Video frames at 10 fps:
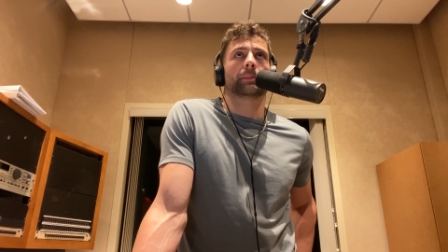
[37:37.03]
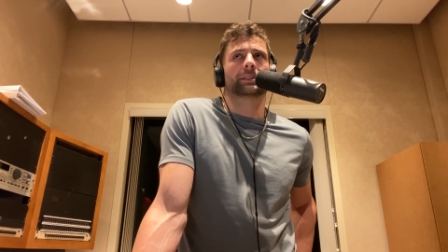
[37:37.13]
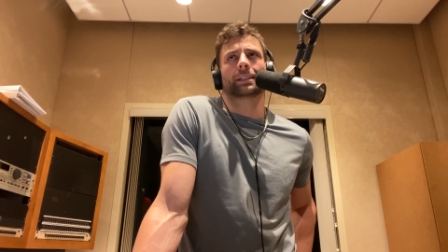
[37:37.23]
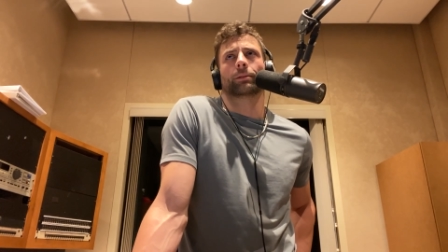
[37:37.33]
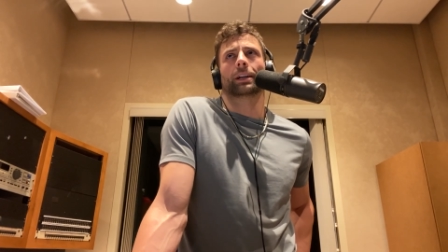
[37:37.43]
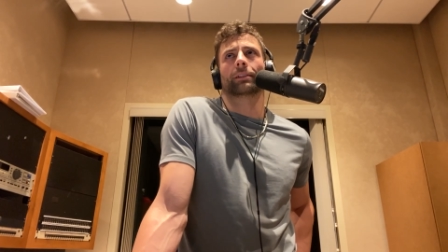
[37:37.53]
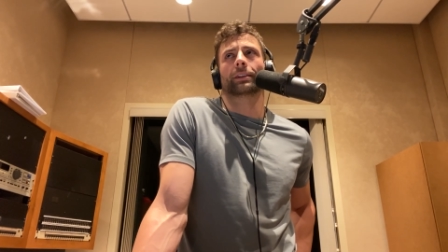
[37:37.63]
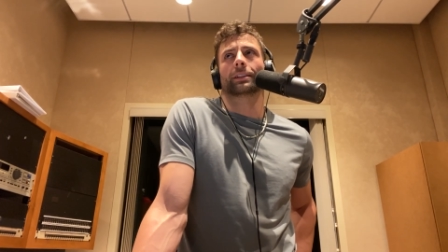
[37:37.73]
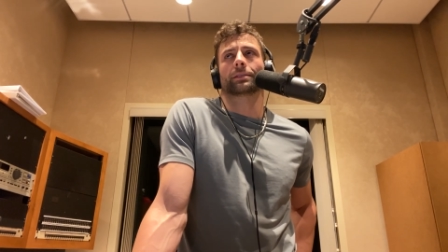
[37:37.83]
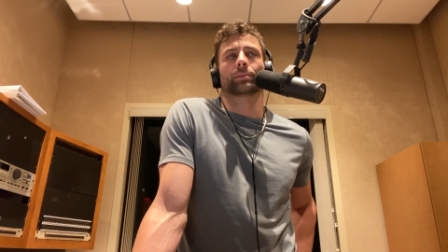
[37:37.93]
I was like,
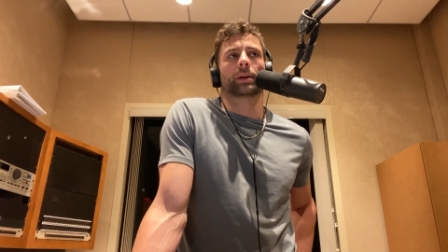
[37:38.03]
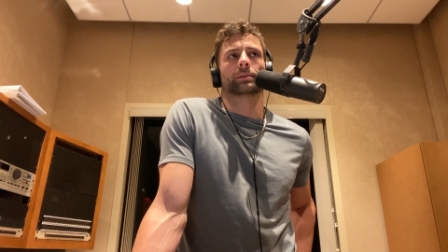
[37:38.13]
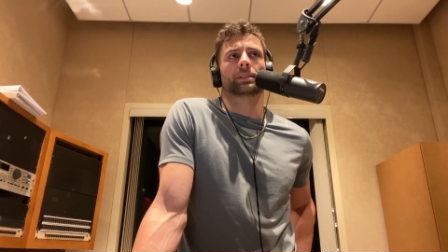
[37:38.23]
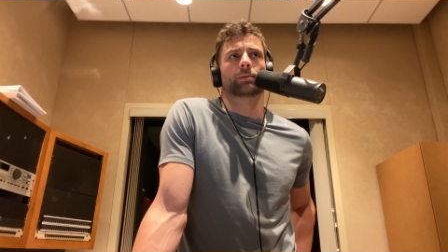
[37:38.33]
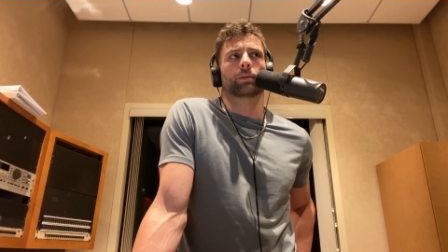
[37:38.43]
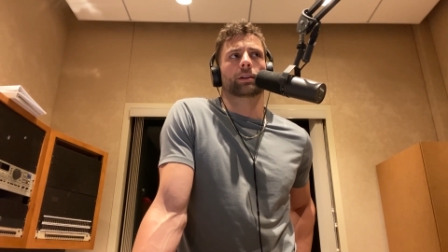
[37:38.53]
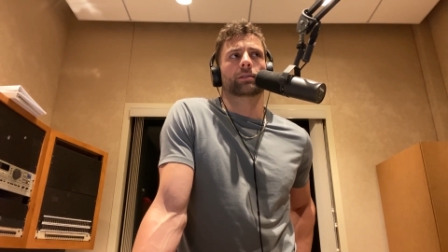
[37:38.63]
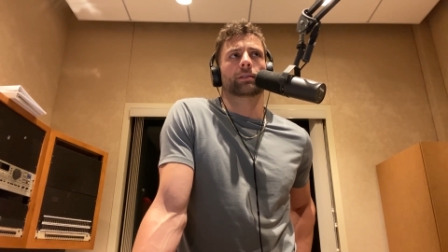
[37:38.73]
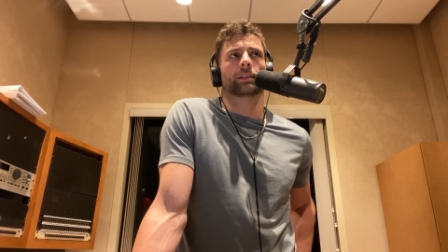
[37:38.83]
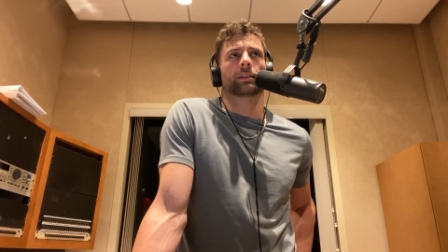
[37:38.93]
whatever, this will probably just
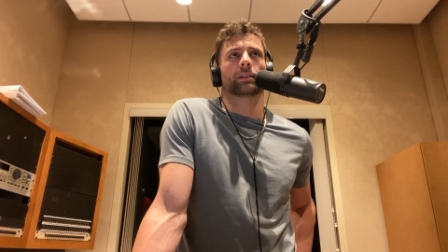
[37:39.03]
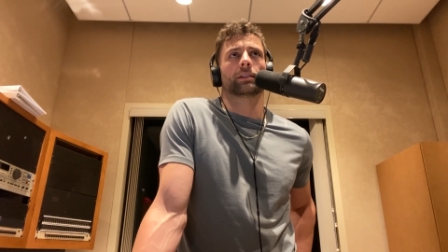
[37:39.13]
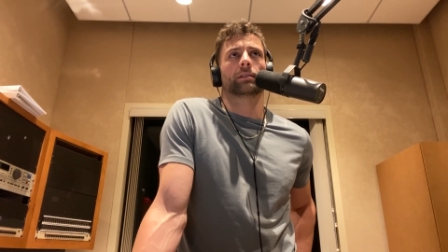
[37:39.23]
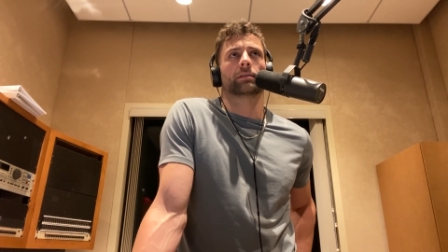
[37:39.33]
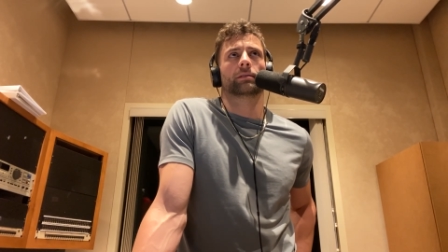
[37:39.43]
work really good.